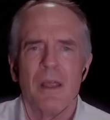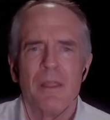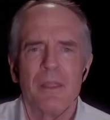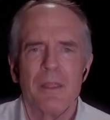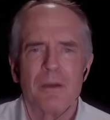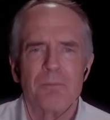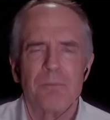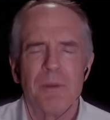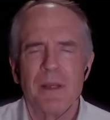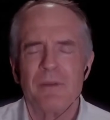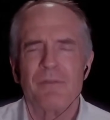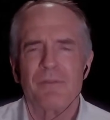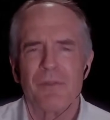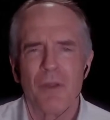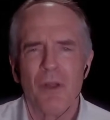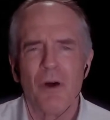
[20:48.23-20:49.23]
the big
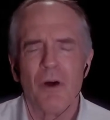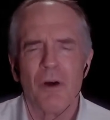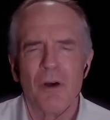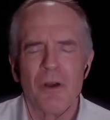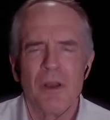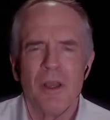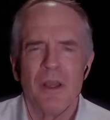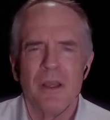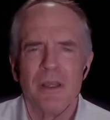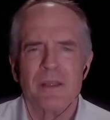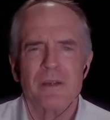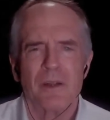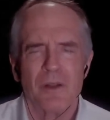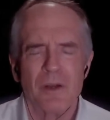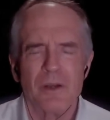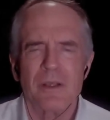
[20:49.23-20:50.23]
flaw in
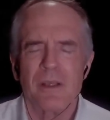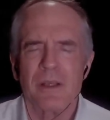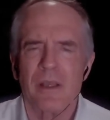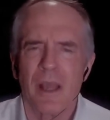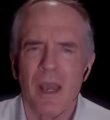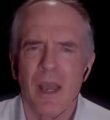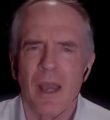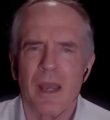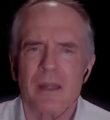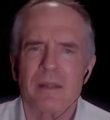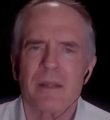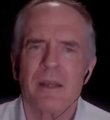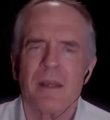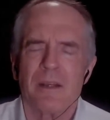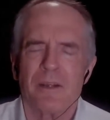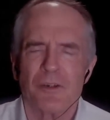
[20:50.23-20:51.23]
looking at
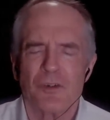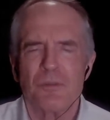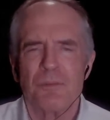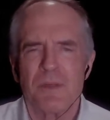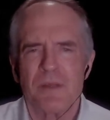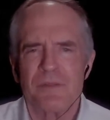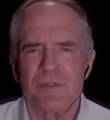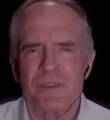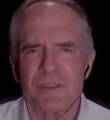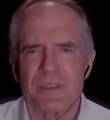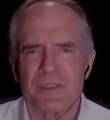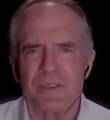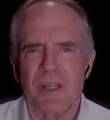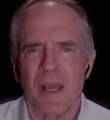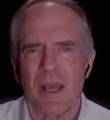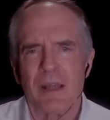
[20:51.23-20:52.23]
group
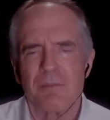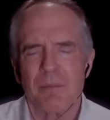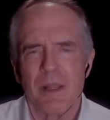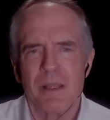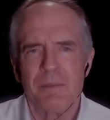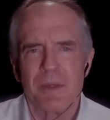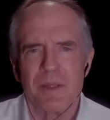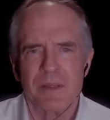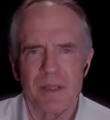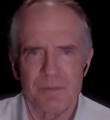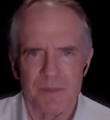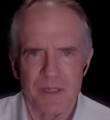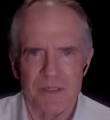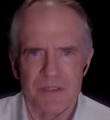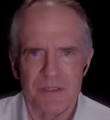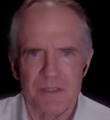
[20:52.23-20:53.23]
differences and blaming them
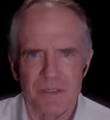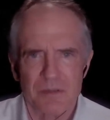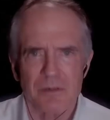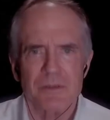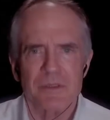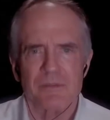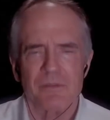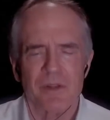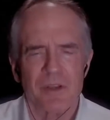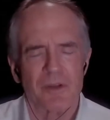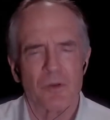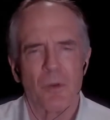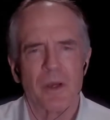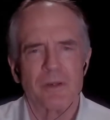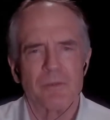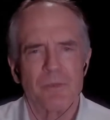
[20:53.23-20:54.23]
exclusively on
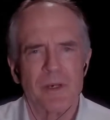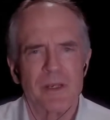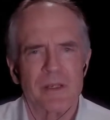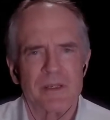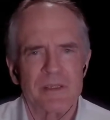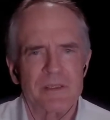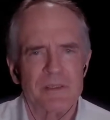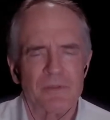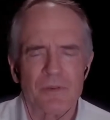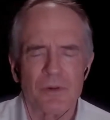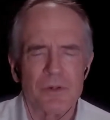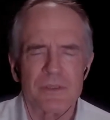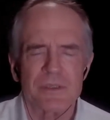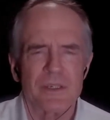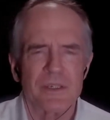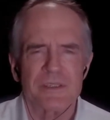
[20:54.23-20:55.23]
white wickedness, of
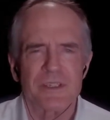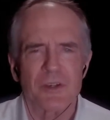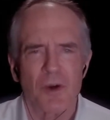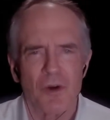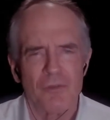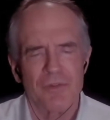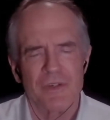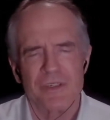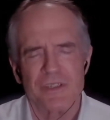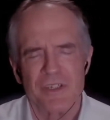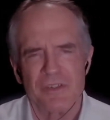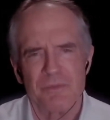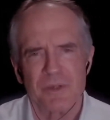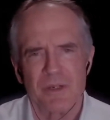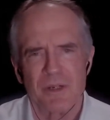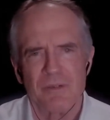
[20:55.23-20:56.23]
course, is the
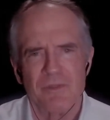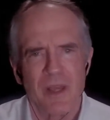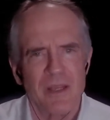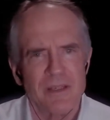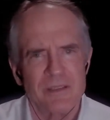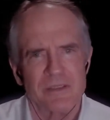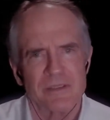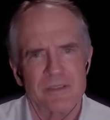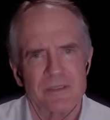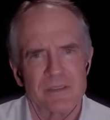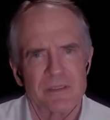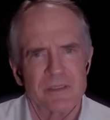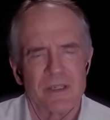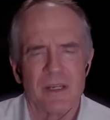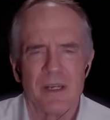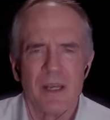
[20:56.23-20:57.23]
overachievement of
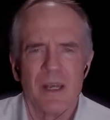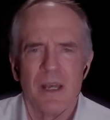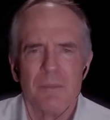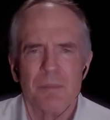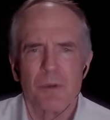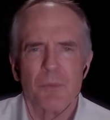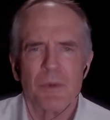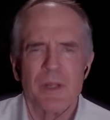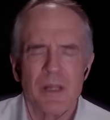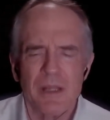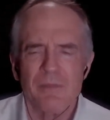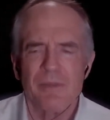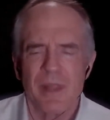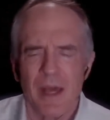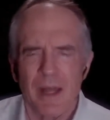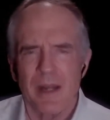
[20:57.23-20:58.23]
Asians. But we
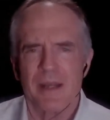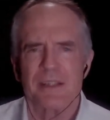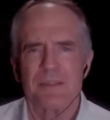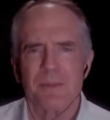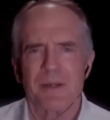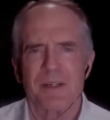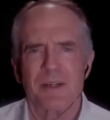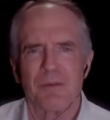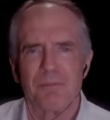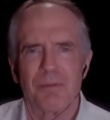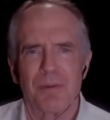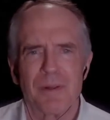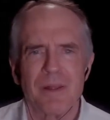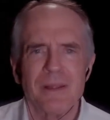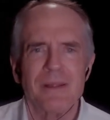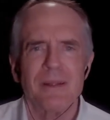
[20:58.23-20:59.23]
leave that aspect
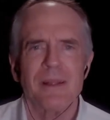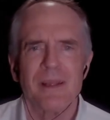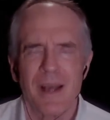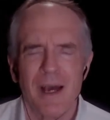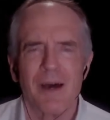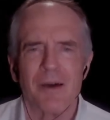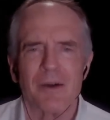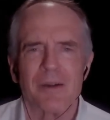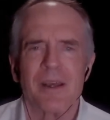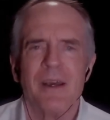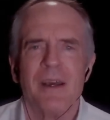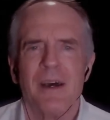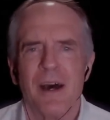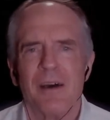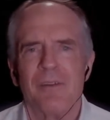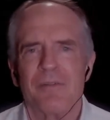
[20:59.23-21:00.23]
completely out
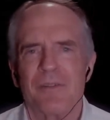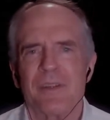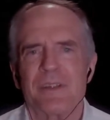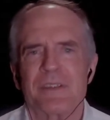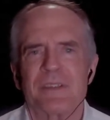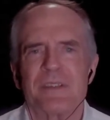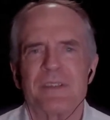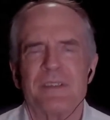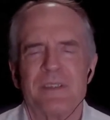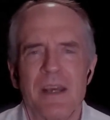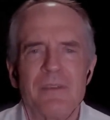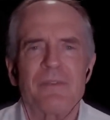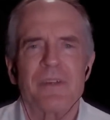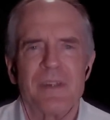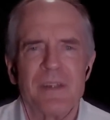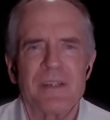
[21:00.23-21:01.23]
of this
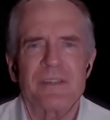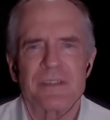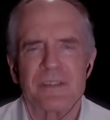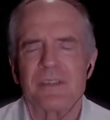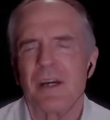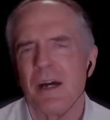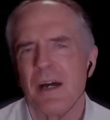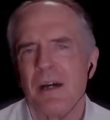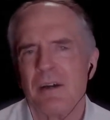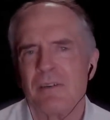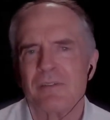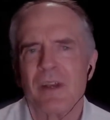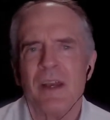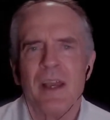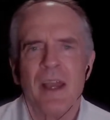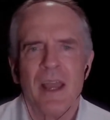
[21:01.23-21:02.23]
definition of
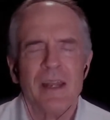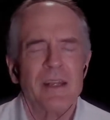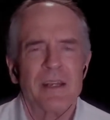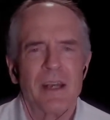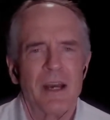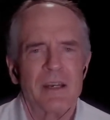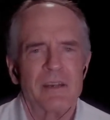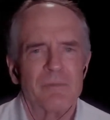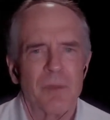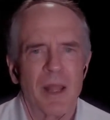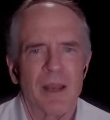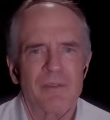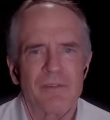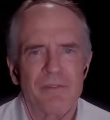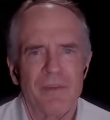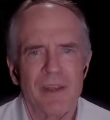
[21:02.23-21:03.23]
any kind of
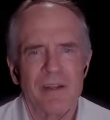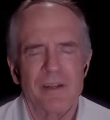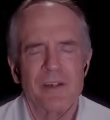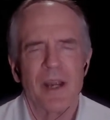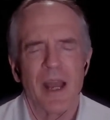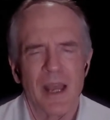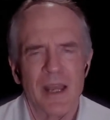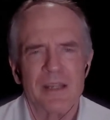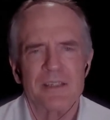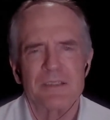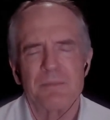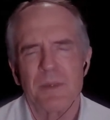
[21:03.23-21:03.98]
black failure as